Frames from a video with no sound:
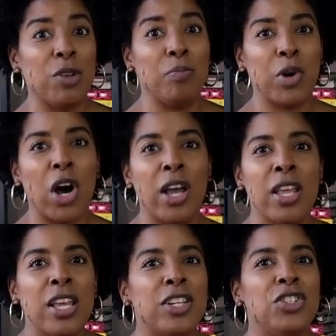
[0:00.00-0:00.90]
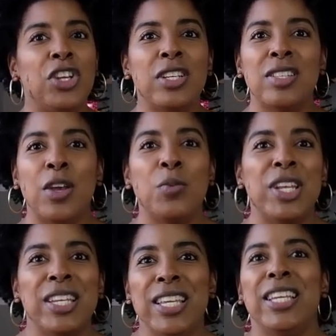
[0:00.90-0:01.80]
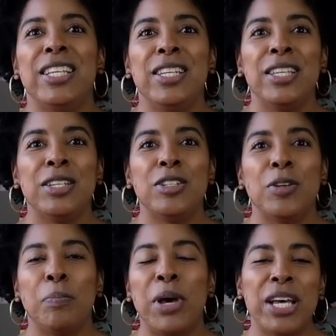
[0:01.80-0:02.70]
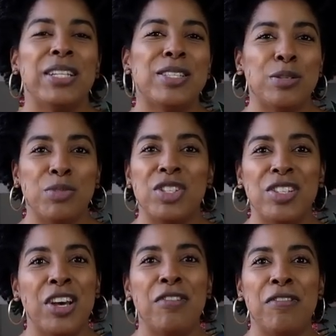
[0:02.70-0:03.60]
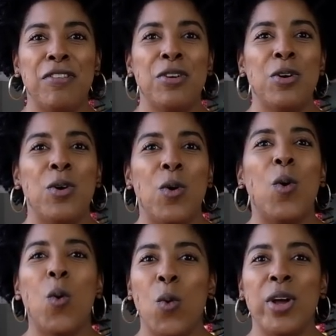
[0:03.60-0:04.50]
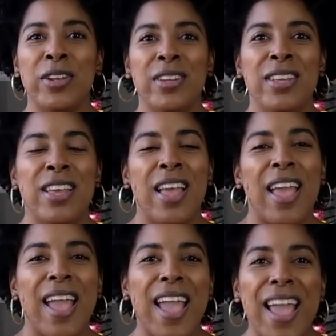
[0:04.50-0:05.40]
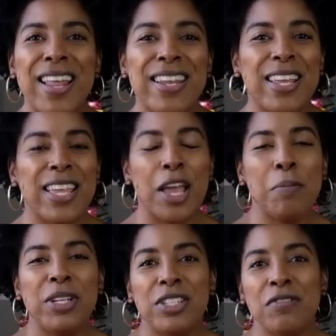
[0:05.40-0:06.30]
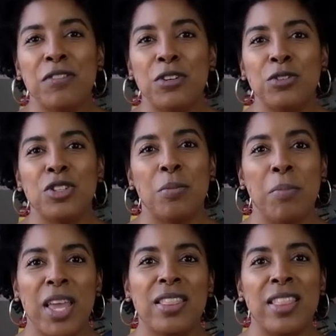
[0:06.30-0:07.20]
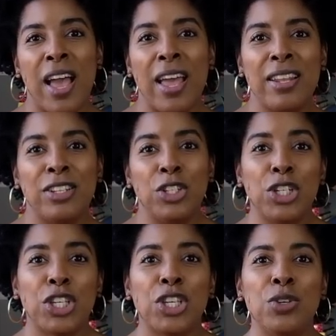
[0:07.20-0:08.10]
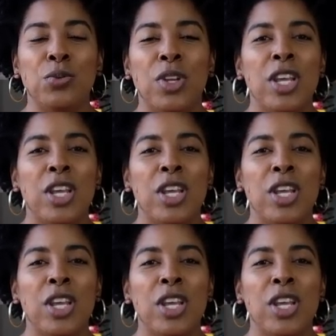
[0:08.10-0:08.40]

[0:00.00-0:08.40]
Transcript: we bought, just that we need to put some stuff on. And it can be difficult to make that look cute.